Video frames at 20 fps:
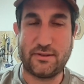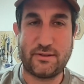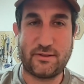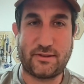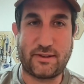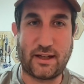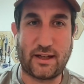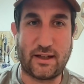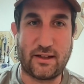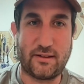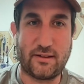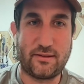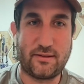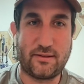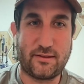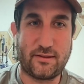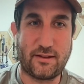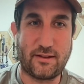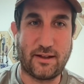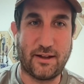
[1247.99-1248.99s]
founders
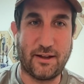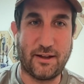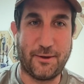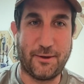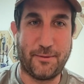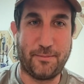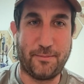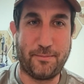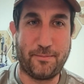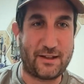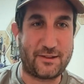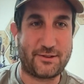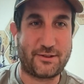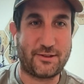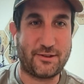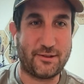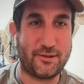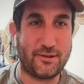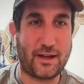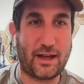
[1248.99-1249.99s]
that are
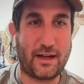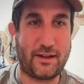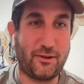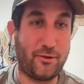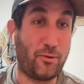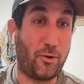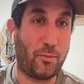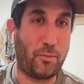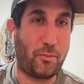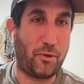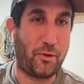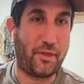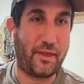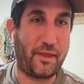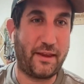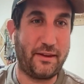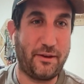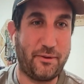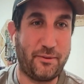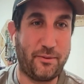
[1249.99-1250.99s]
faster like you or
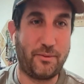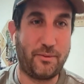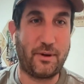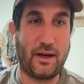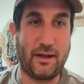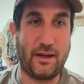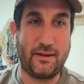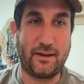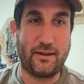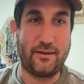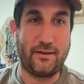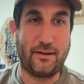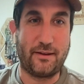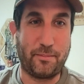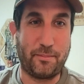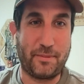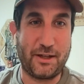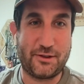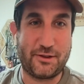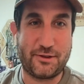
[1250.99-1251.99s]
more than you,
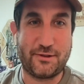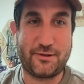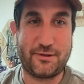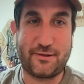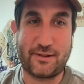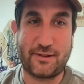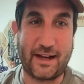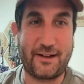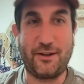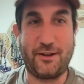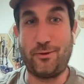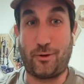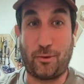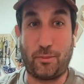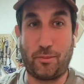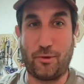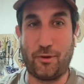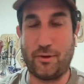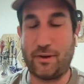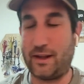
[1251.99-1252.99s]
and ambitious
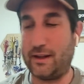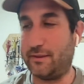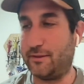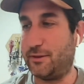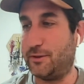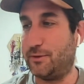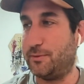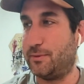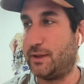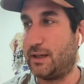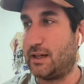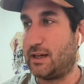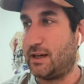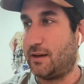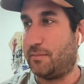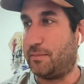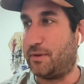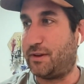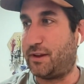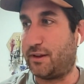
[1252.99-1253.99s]
like you or more than you.
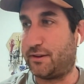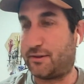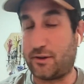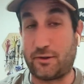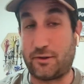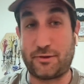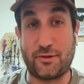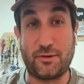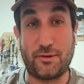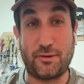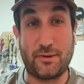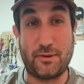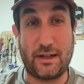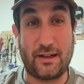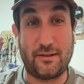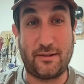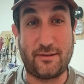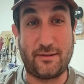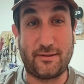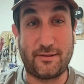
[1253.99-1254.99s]
But there's
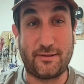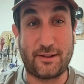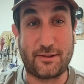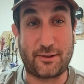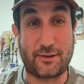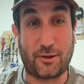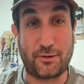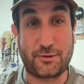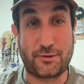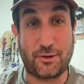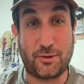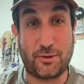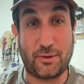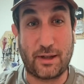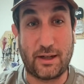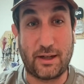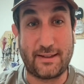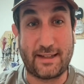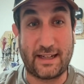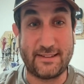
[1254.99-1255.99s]
also
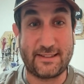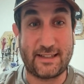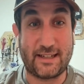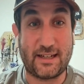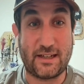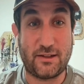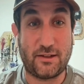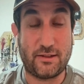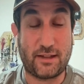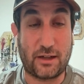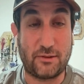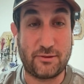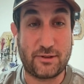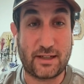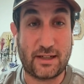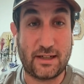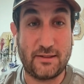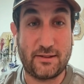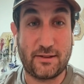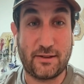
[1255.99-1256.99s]

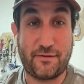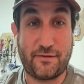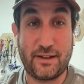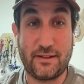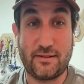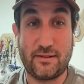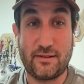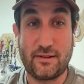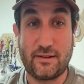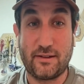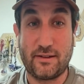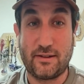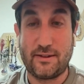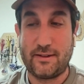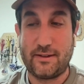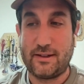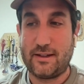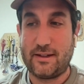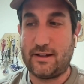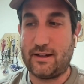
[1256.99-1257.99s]
downsides of it.
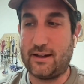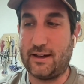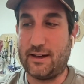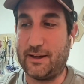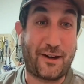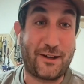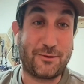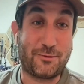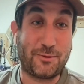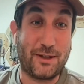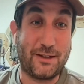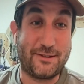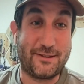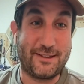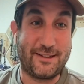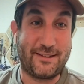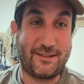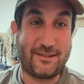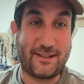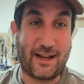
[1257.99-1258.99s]
For example,
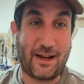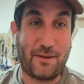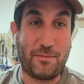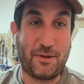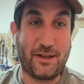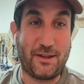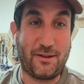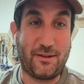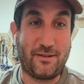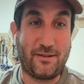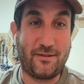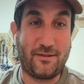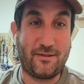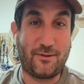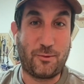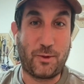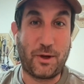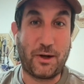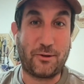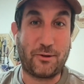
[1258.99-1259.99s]
fundraising. I mean,